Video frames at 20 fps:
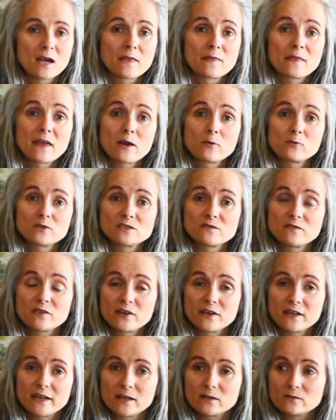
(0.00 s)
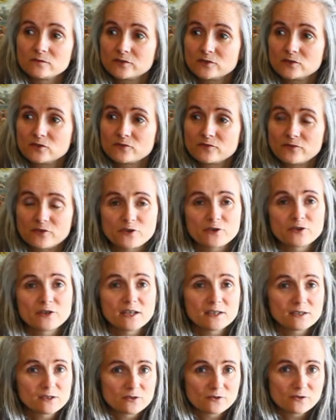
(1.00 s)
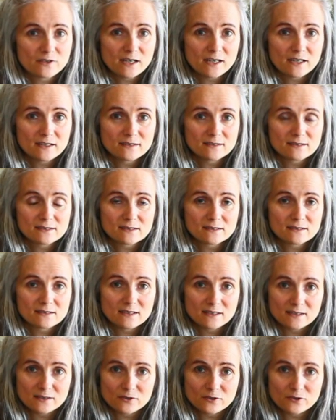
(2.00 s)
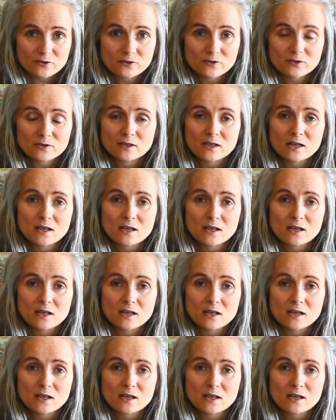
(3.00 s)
That was very helpful for yesterday's dinner